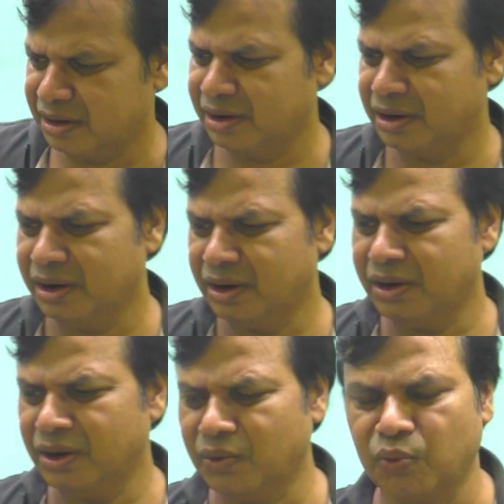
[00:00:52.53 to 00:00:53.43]
one of the
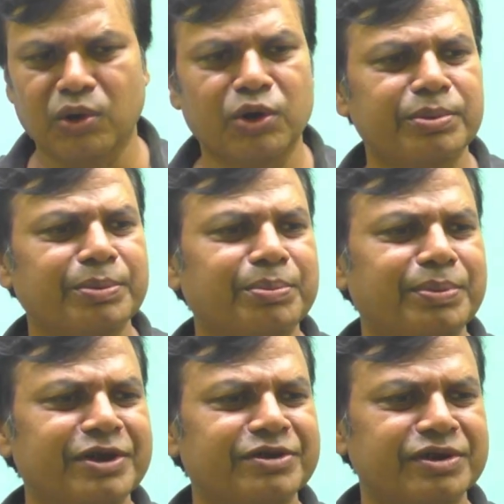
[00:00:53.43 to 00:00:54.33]
basics
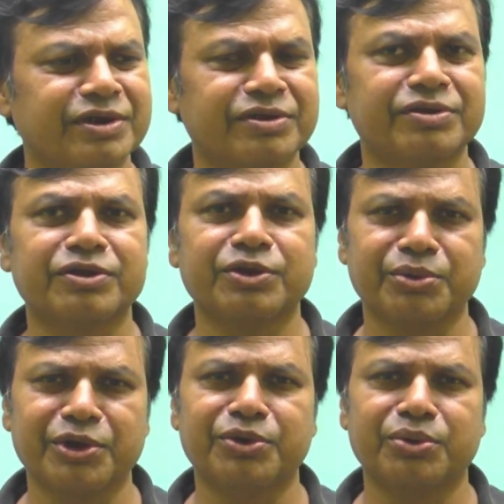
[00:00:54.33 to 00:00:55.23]
you need to
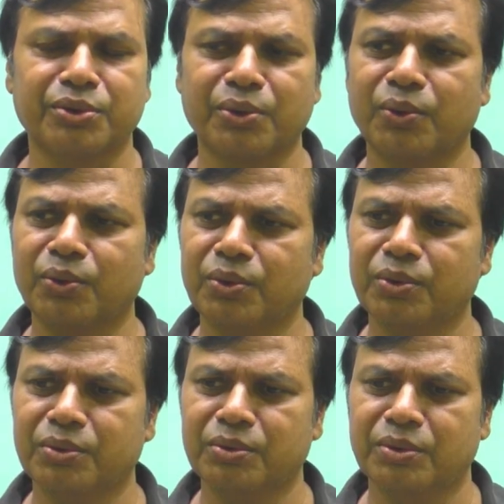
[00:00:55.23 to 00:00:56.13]
know
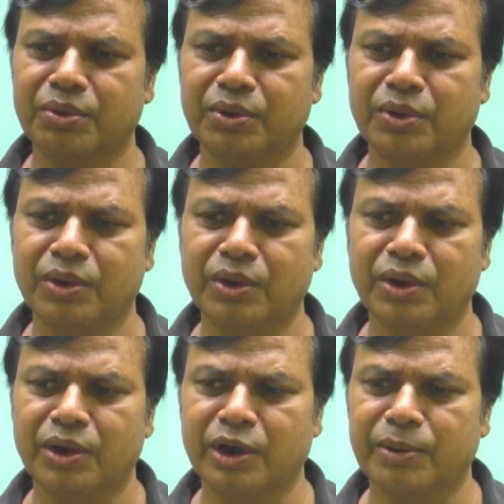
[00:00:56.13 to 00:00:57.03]

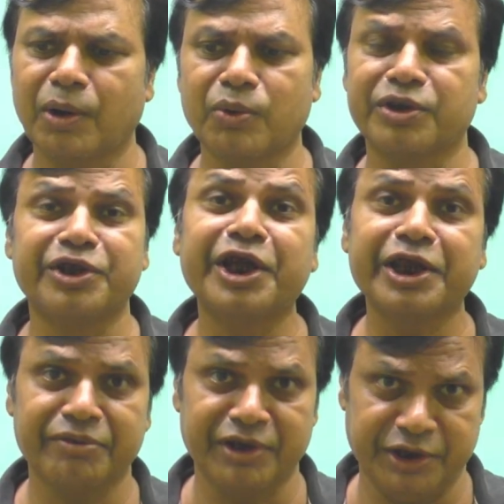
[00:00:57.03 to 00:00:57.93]
about derivatives,
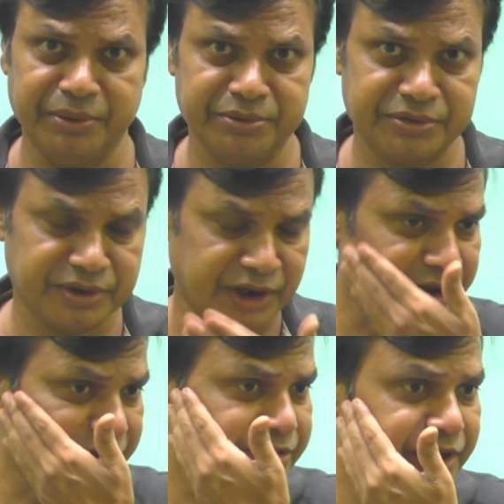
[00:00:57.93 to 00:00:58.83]
and the second thing
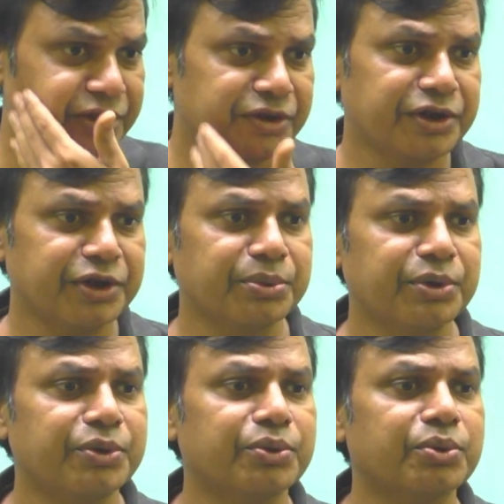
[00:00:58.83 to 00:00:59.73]
you need to know
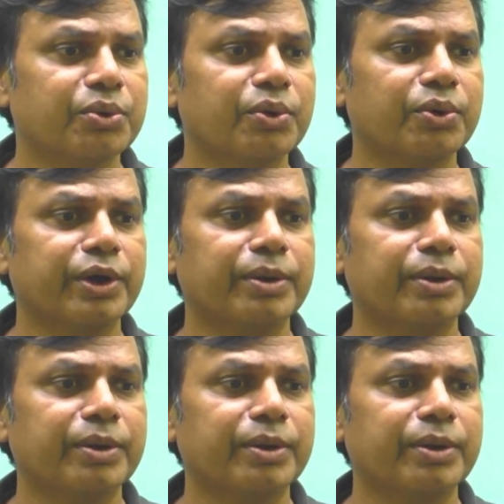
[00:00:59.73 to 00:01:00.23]
about